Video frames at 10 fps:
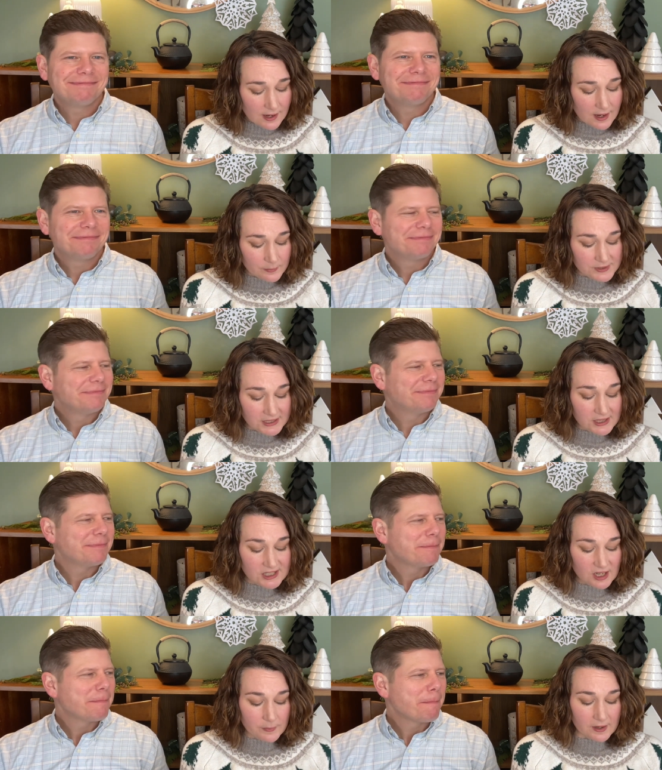Speaker 1: um, sticky
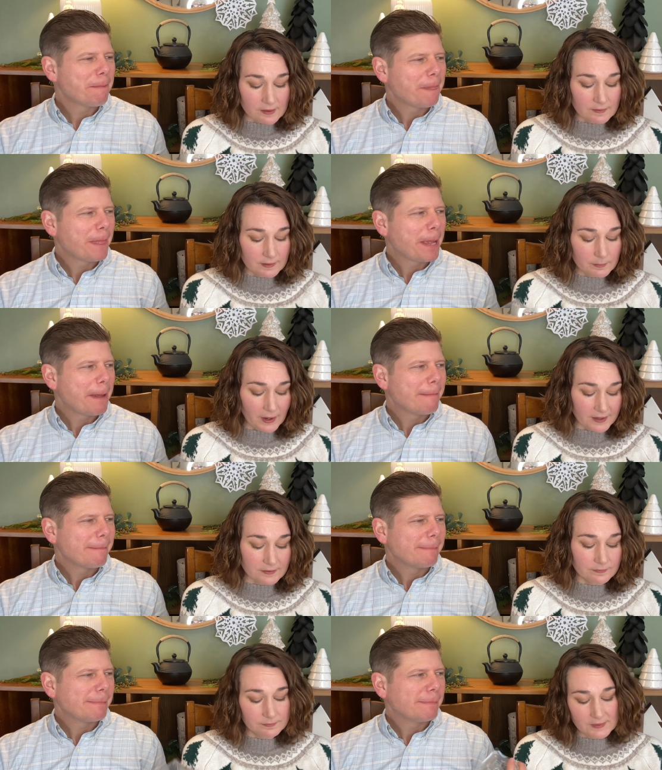cinnamon
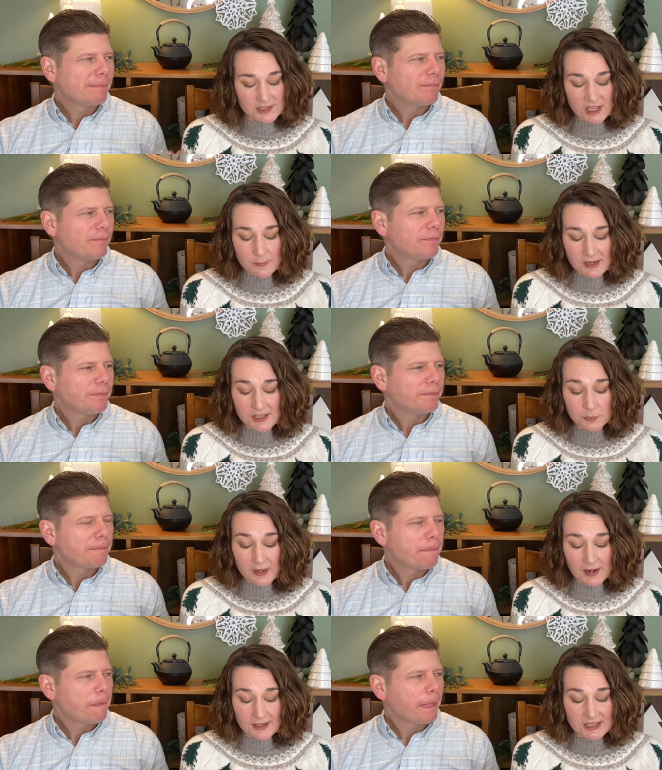bun. Cinnamon and
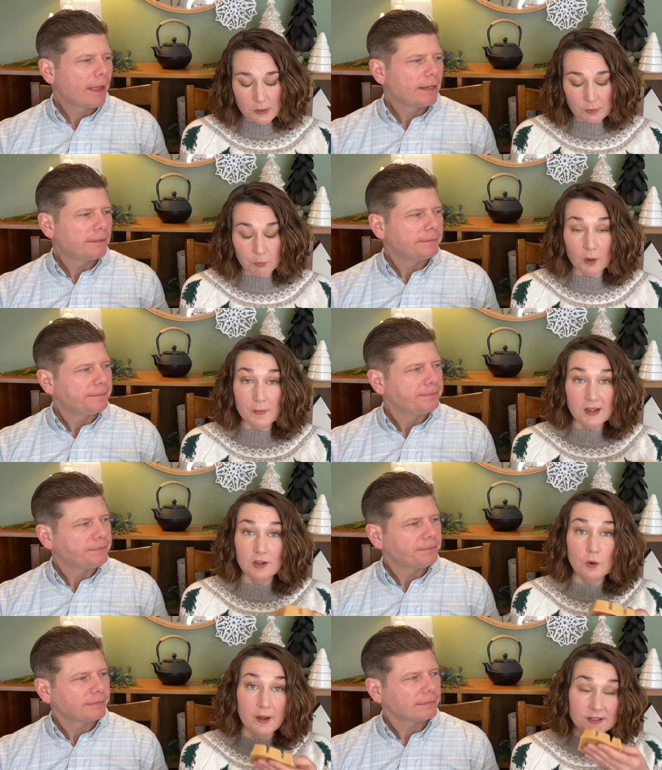sweet icing with warm nutty
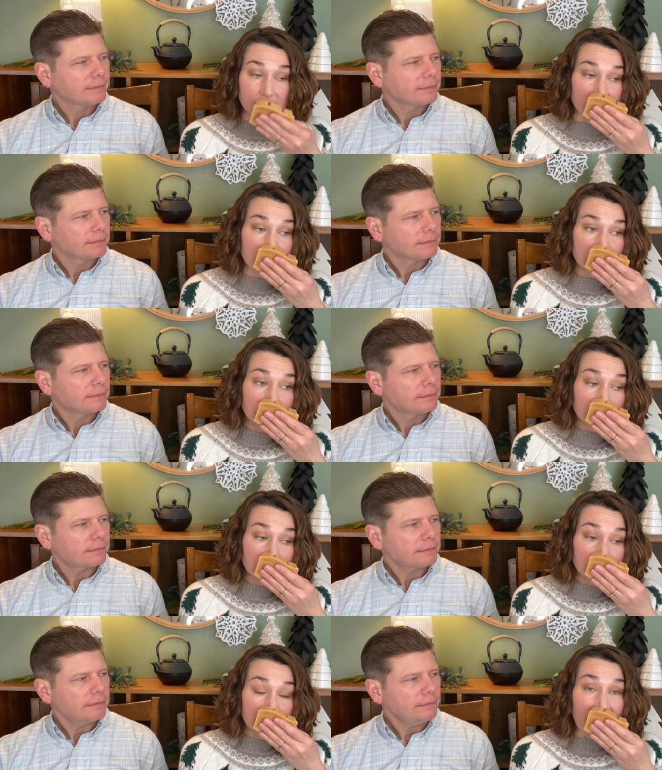nuances.
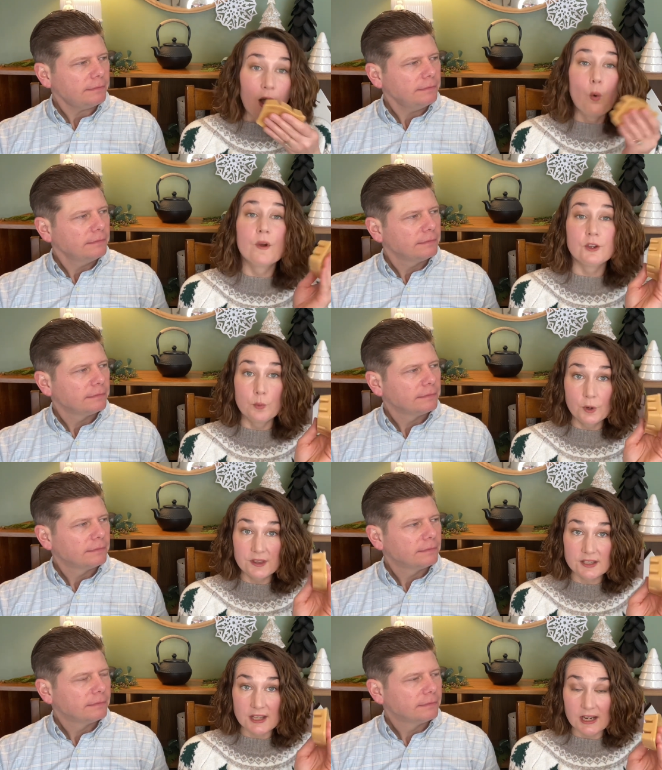Now, when you put
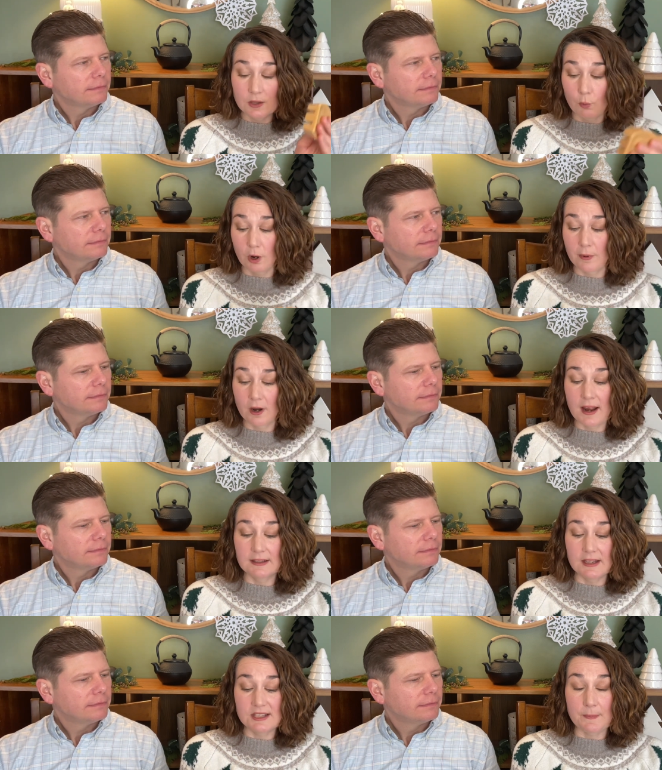this thing in the warmer,
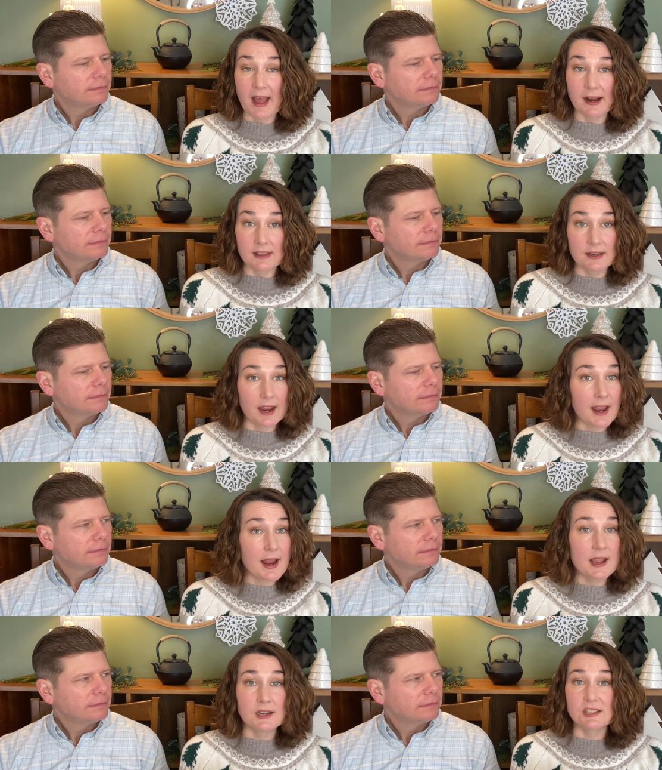at least back in the
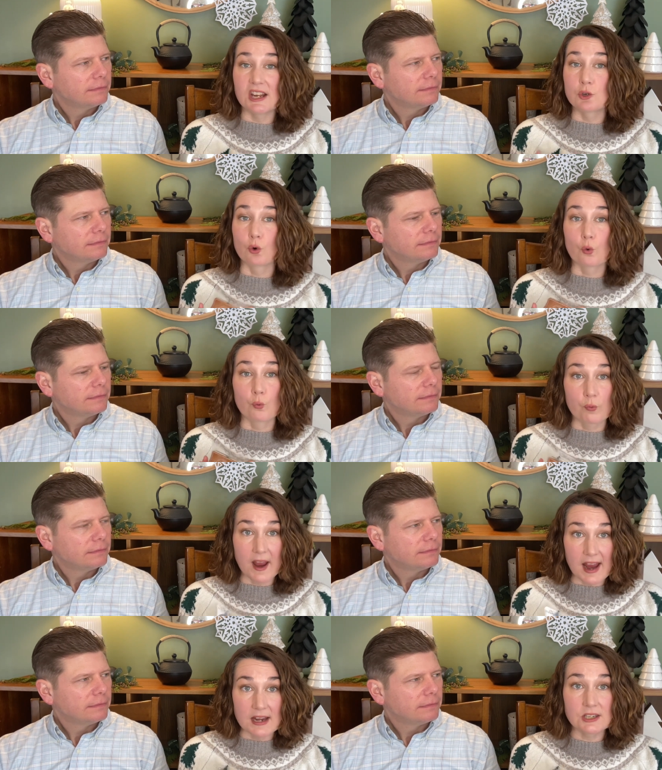day, it is a
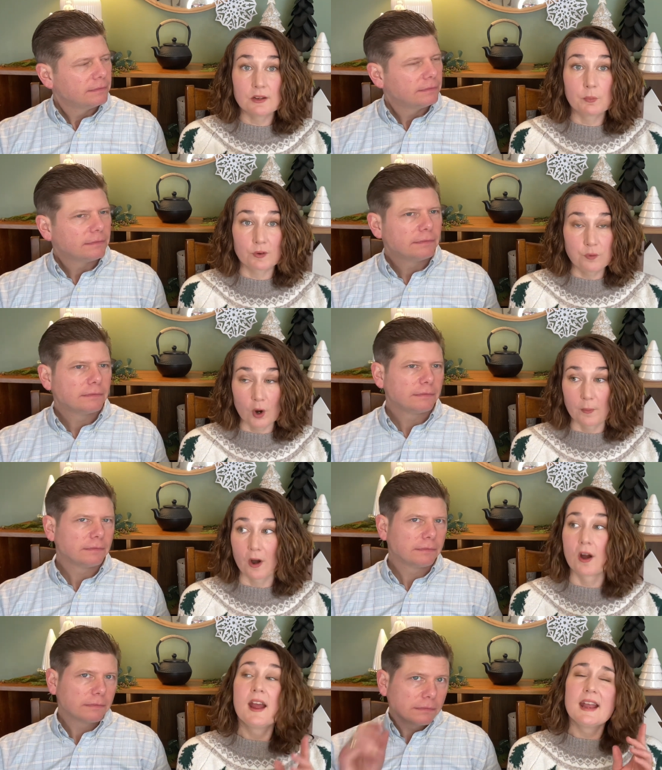great
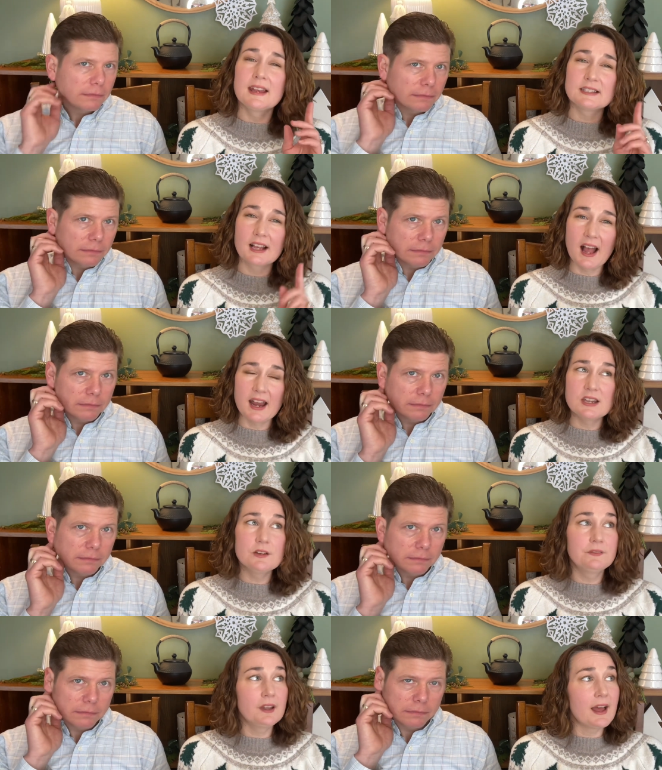performer. It's kind
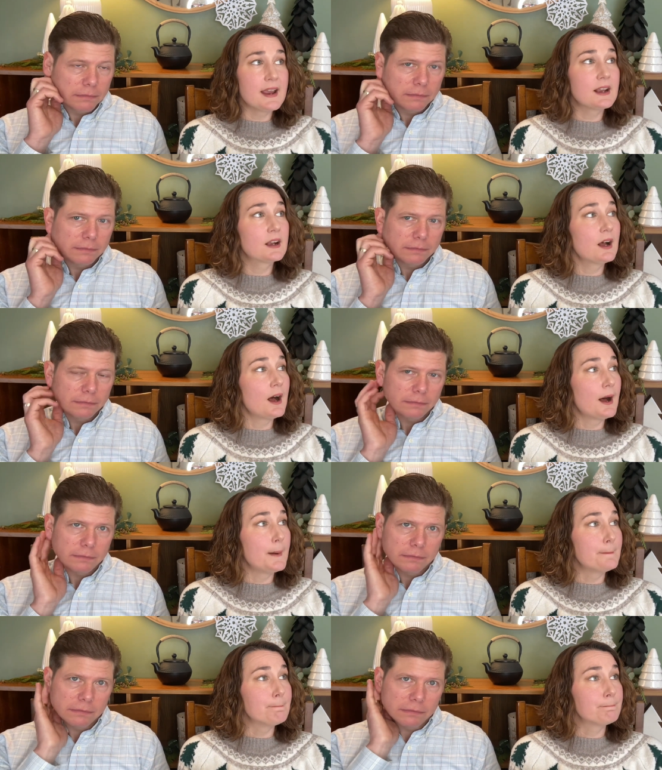of like
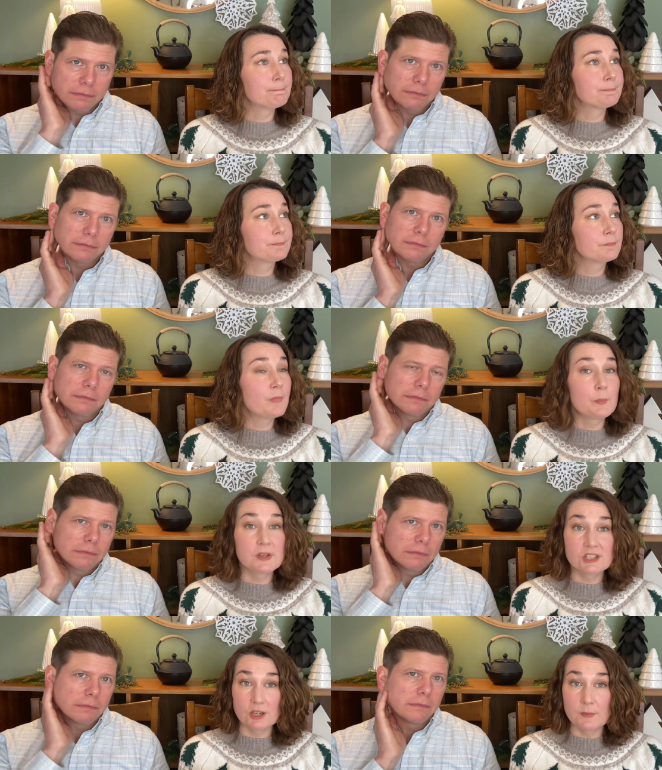um,
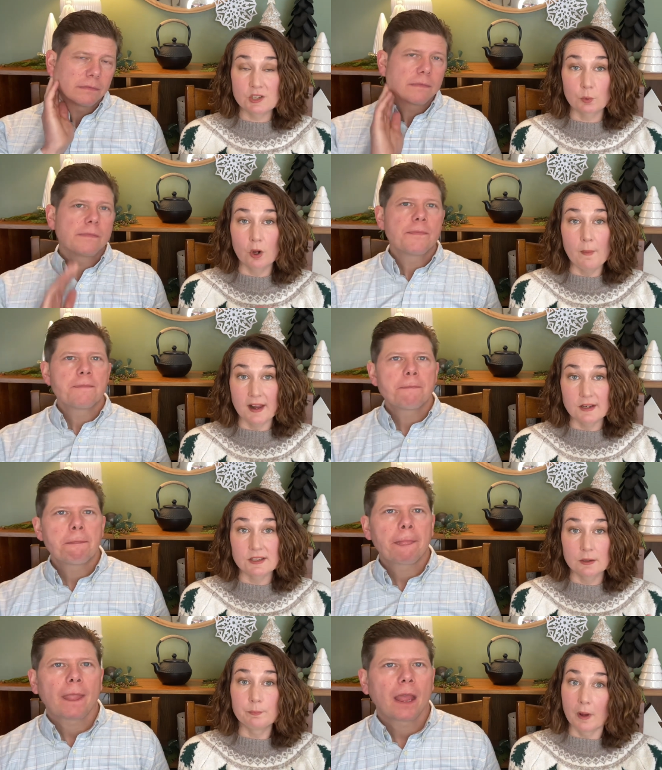pumpkin cinnamon swirl minus
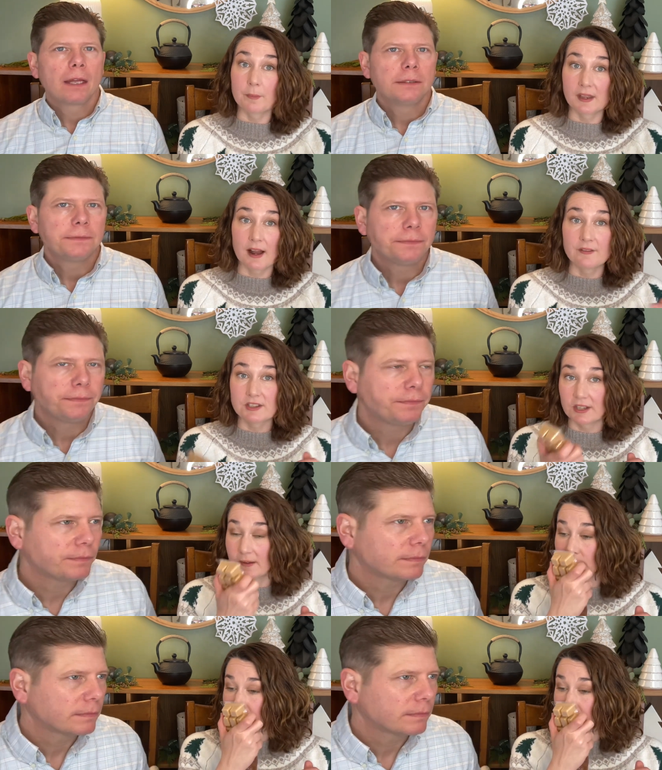the pumpkin, obviously.